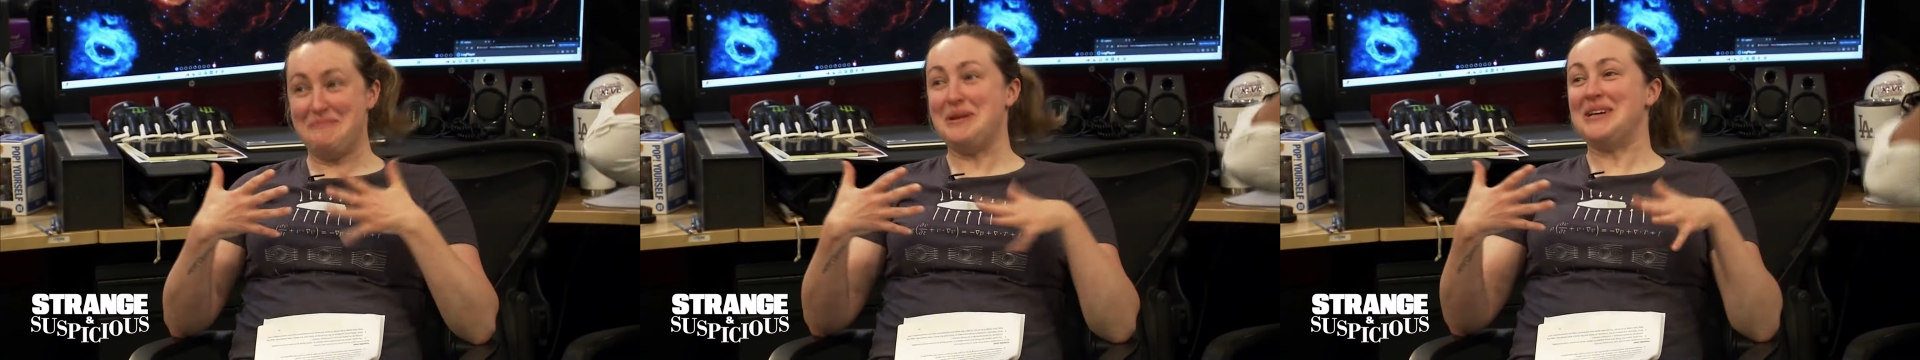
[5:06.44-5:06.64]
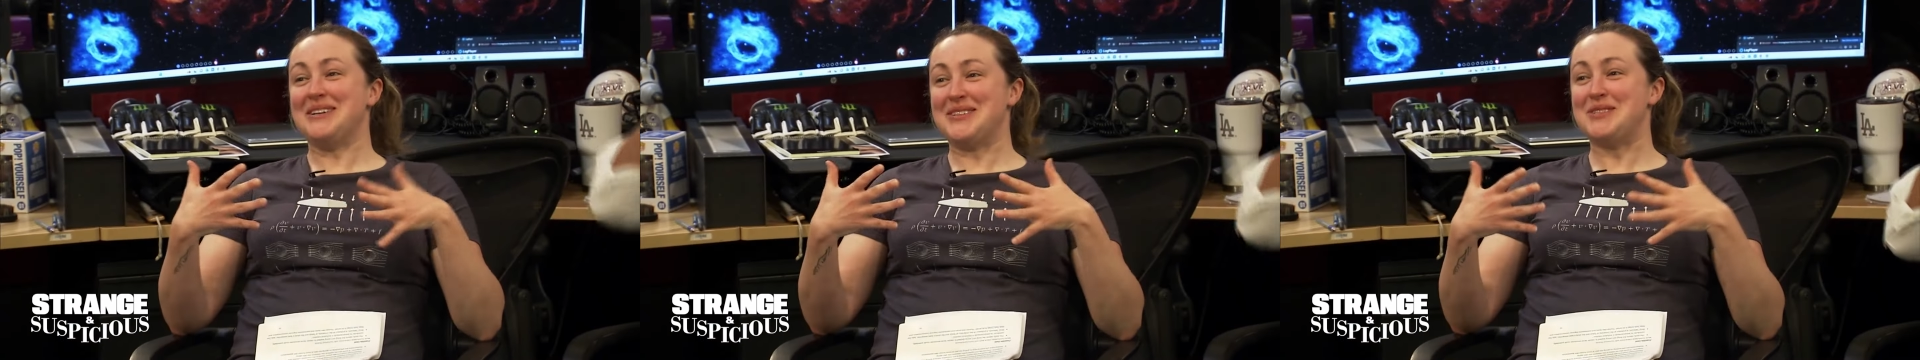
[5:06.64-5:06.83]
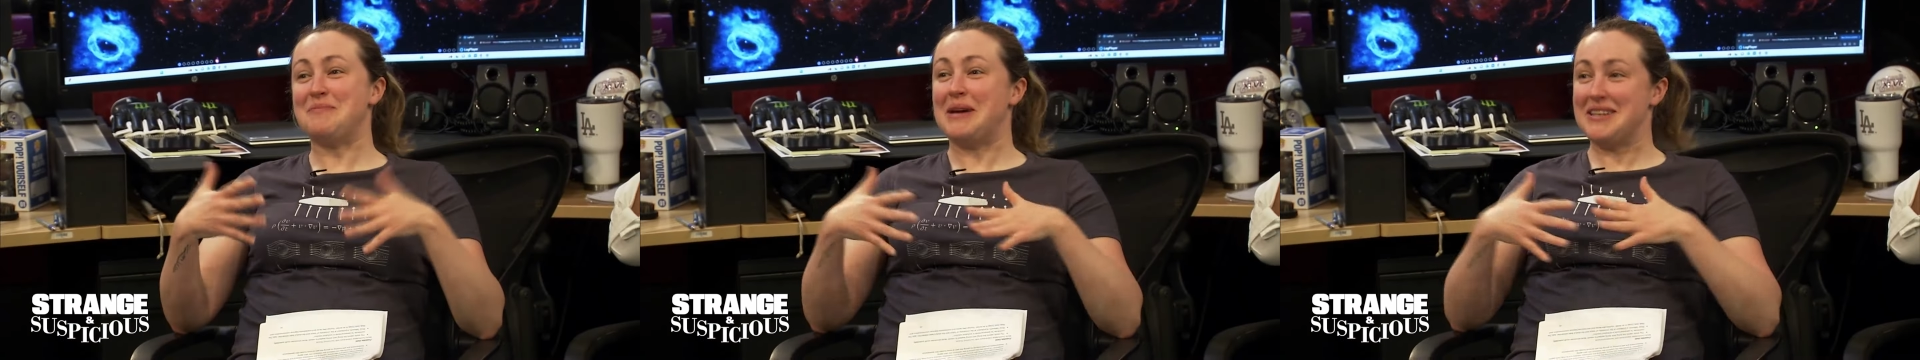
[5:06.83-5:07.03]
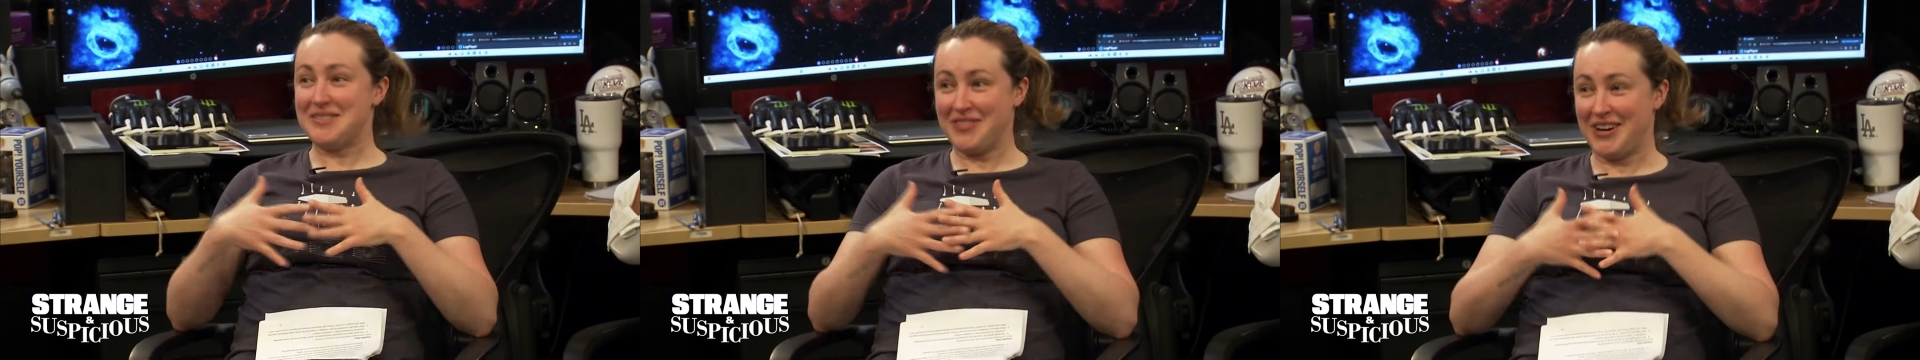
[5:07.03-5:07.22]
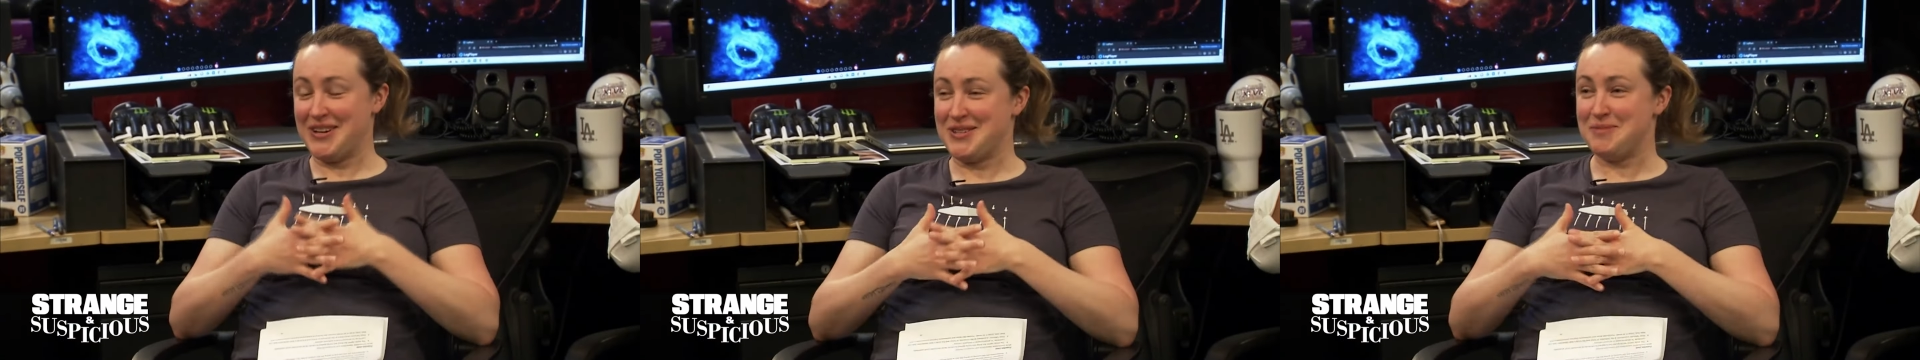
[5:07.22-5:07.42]
be a
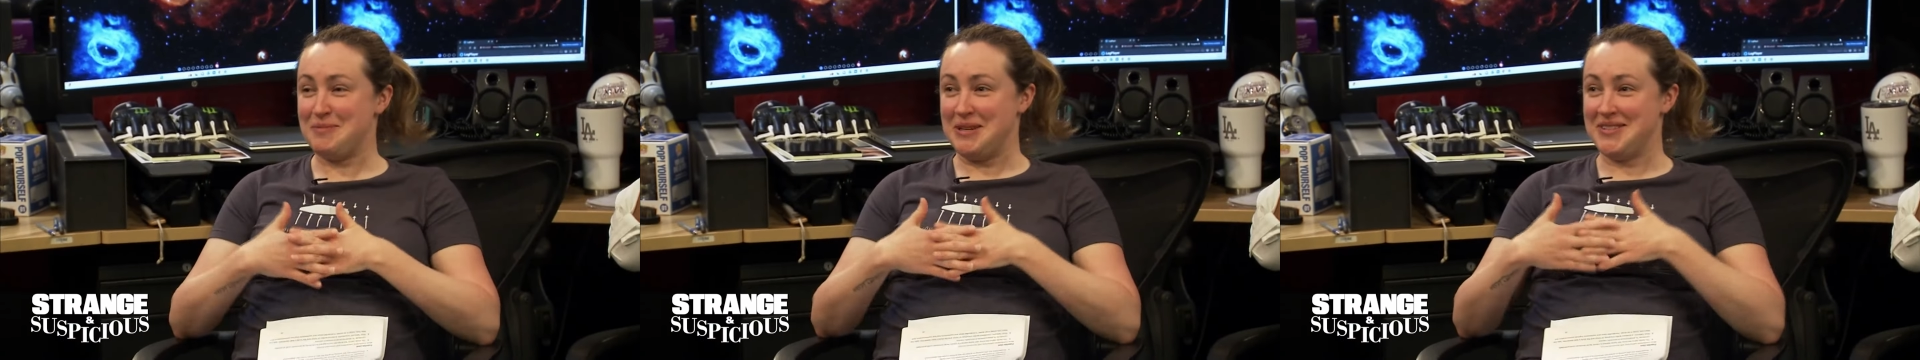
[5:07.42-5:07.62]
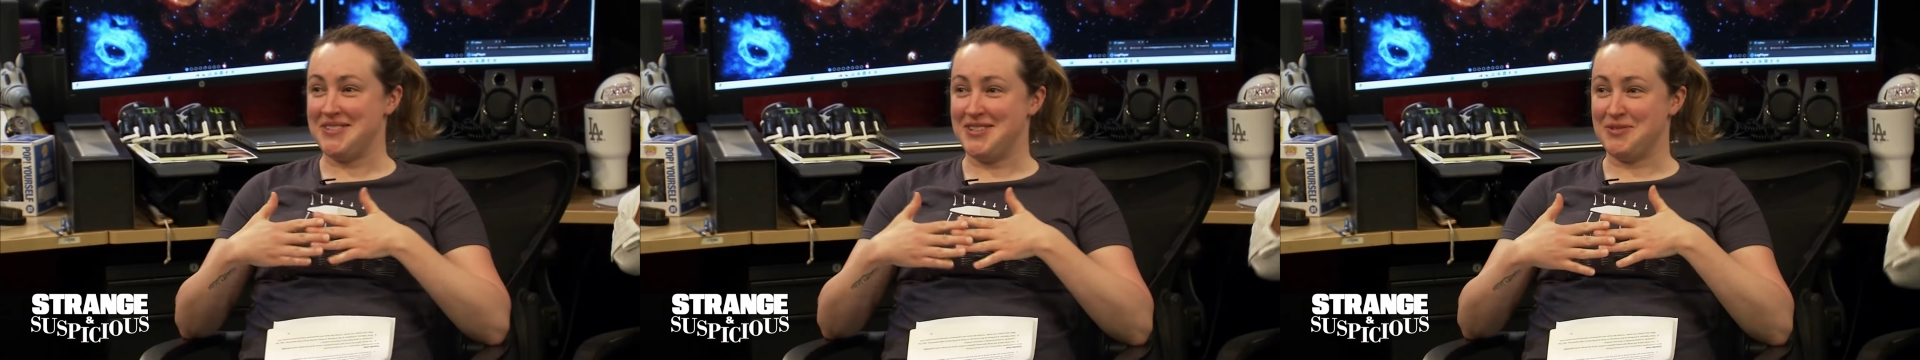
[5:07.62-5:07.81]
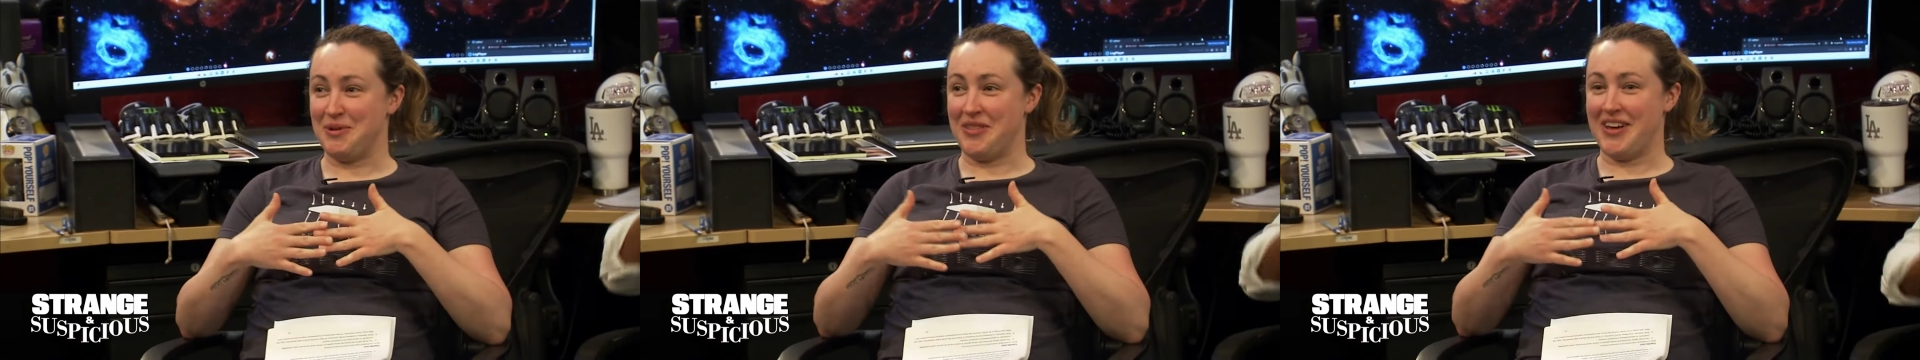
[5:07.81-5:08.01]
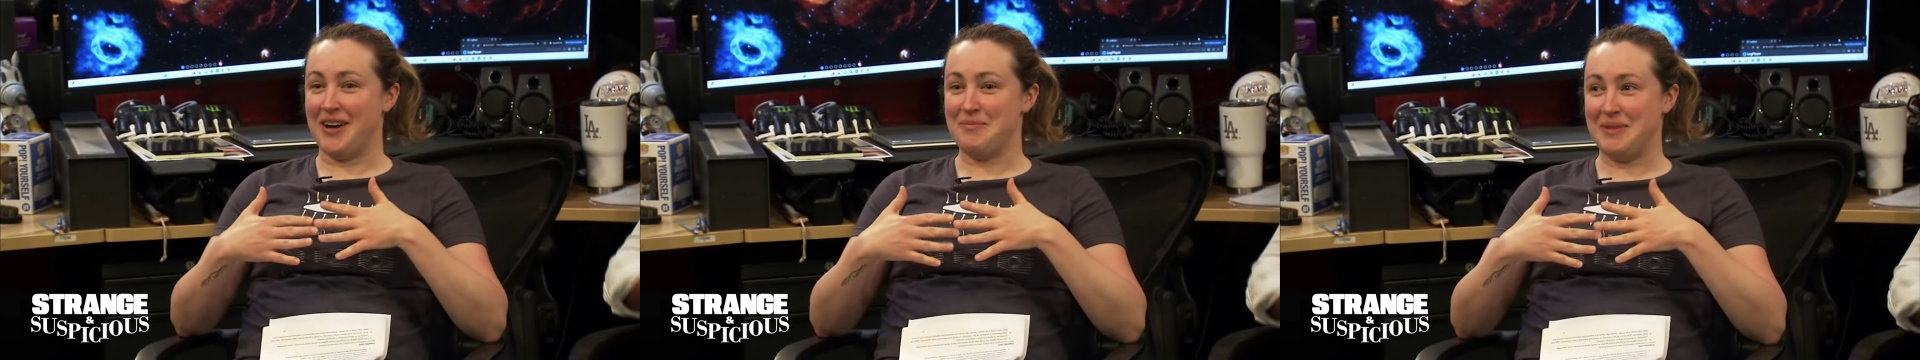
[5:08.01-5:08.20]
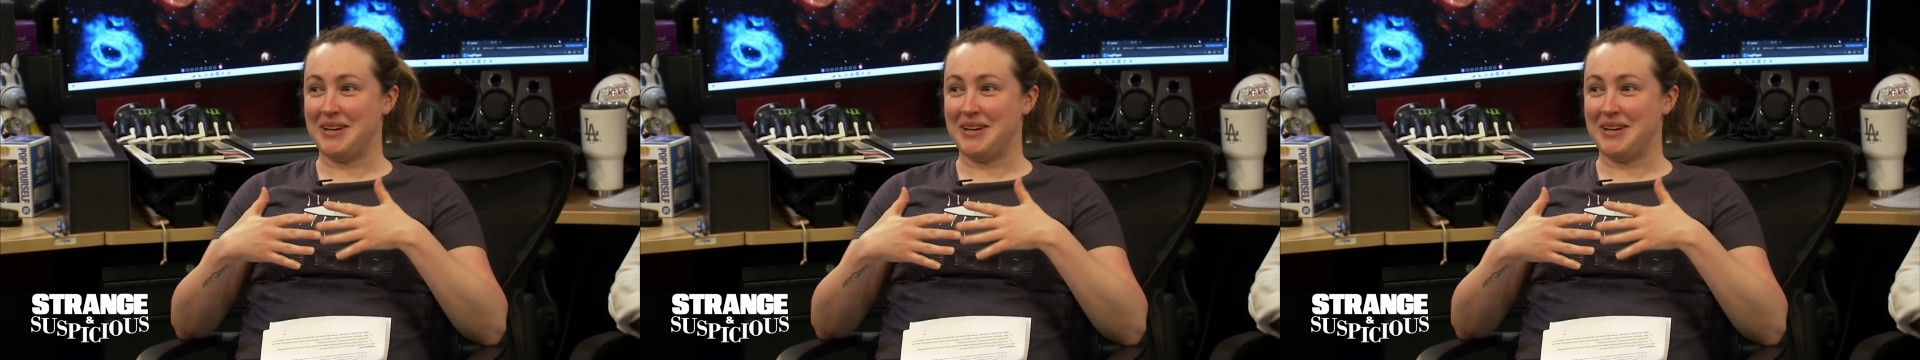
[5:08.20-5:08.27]
spacefaring species without